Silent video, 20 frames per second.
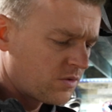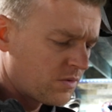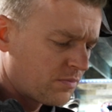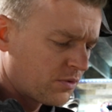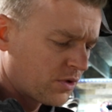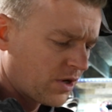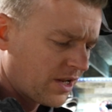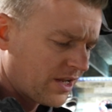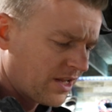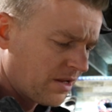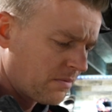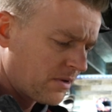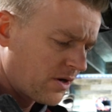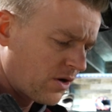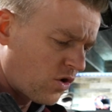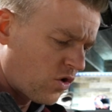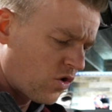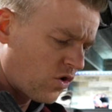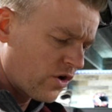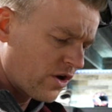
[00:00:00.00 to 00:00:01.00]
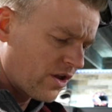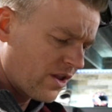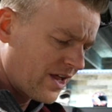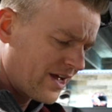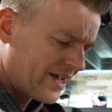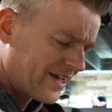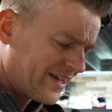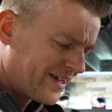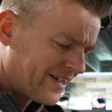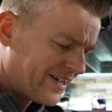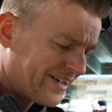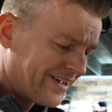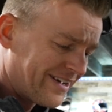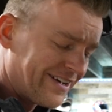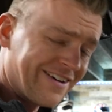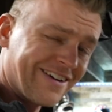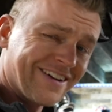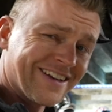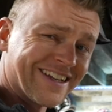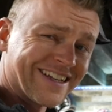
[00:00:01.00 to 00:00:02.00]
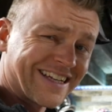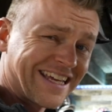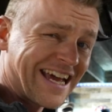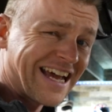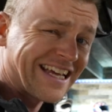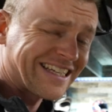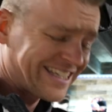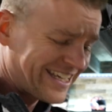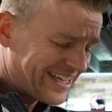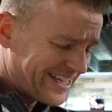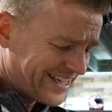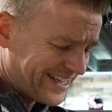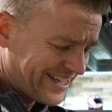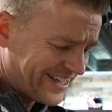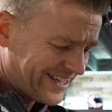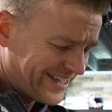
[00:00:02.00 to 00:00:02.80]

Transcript: we put a little bit of oil on the gasket.